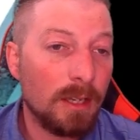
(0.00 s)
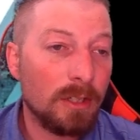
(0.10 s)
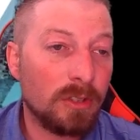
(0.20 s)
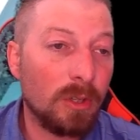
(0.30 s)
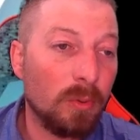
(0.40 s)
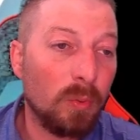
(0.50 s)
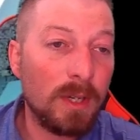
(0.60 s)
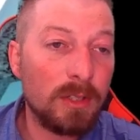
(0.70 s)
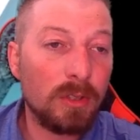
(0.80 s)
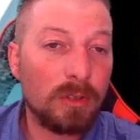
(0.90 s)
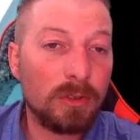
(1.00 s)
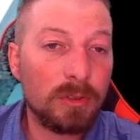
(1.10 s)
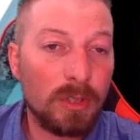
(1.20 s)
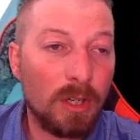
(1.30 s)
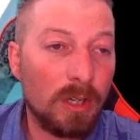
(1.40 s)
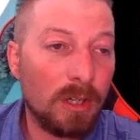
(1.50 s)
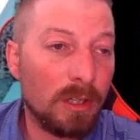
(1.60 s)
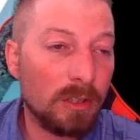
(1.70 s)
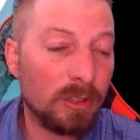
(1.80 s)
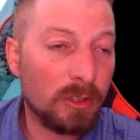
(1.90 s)
So white circles
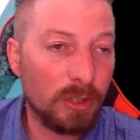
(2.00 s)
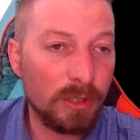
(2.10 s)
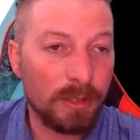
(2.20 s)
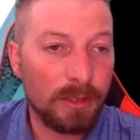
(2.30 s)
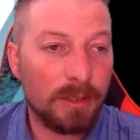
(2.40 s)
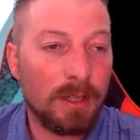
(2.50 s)
are good.